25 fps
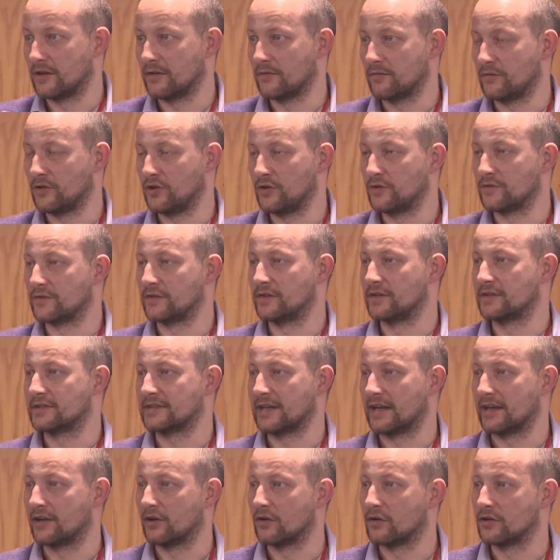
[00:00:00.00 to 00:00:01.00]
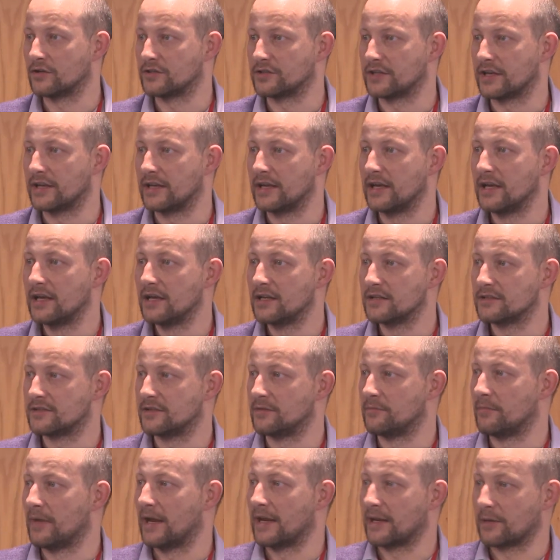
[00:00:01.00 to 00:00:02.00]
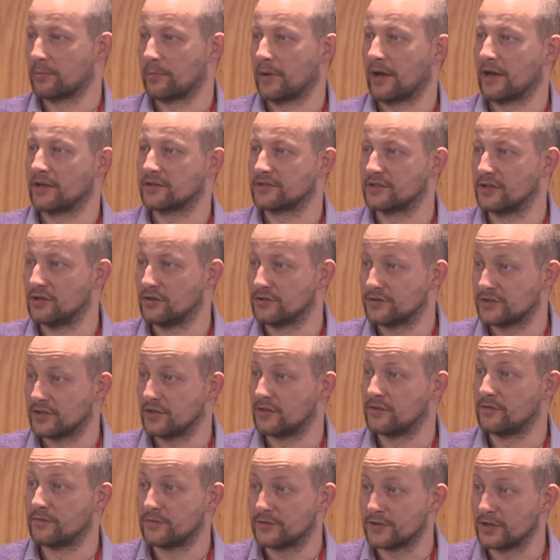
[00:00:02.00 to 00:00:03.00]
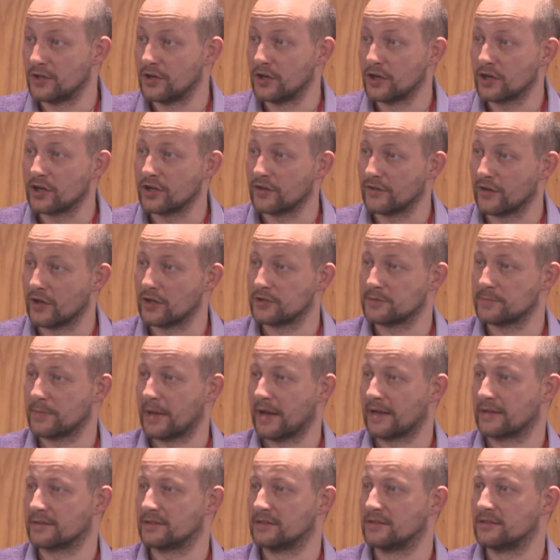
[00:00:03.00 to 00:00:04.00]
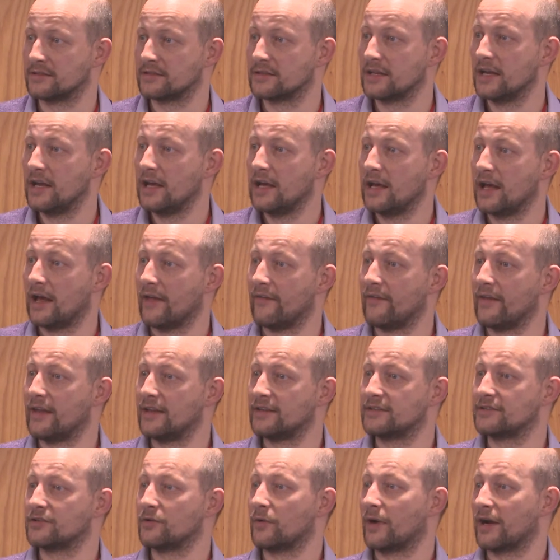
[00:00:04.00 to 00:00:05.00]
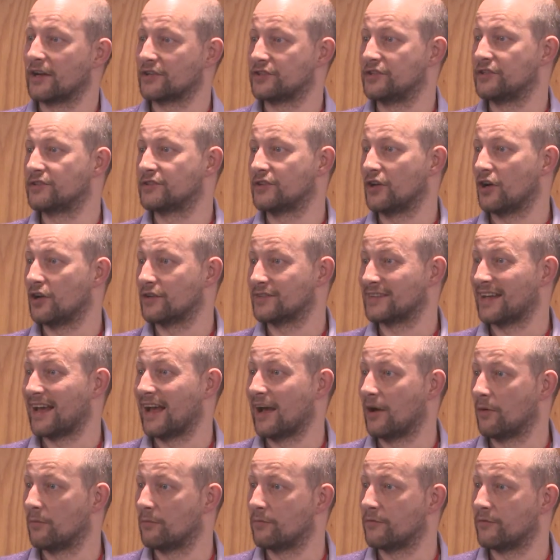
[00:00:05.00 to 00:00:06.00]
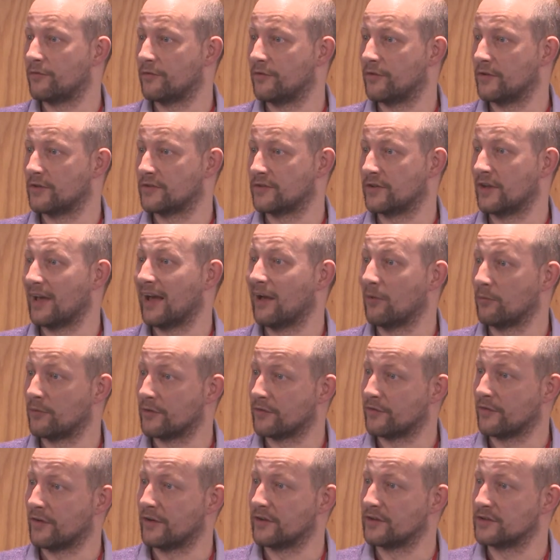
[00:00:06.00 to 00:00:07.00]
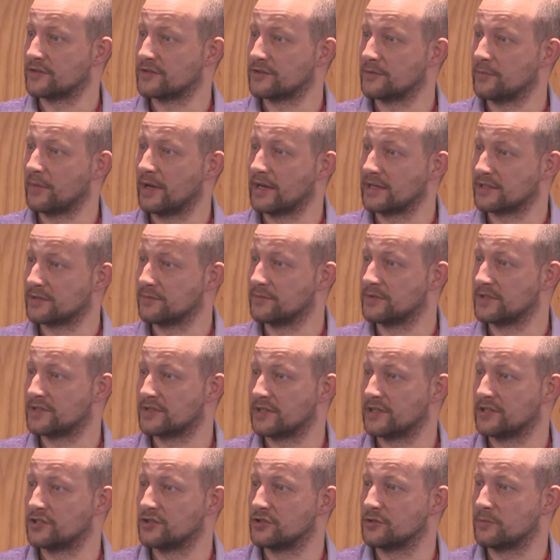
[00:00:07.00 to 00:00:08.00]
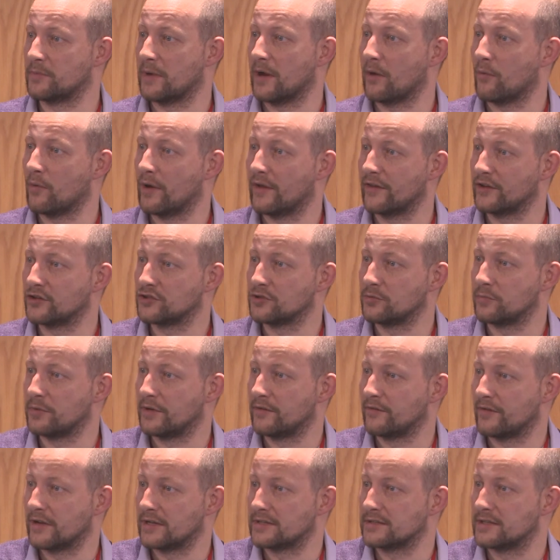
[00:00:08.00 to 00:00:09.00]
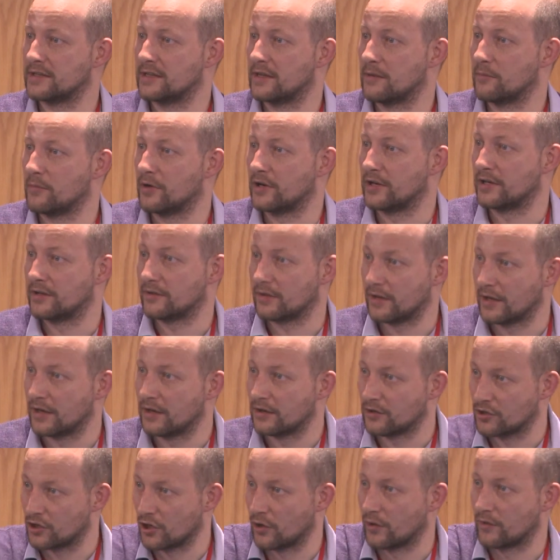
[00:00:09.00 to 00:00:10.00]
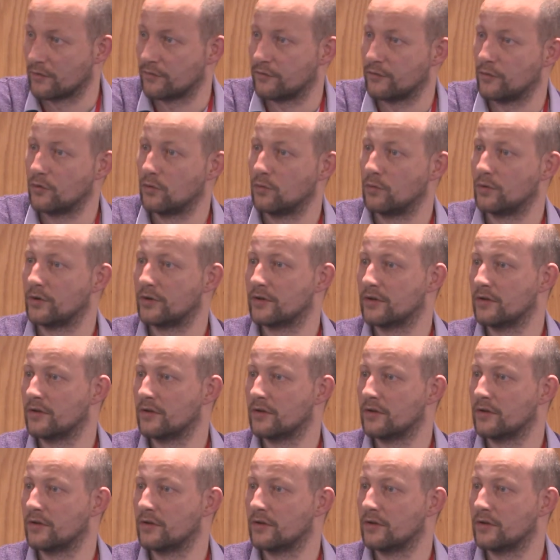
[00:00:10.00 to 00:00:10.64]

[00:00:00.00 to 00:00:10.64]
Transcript: using the technology to make to look at those patterns, and then to actually start to help the funders to make some decisions about where they should be investing their money going forward.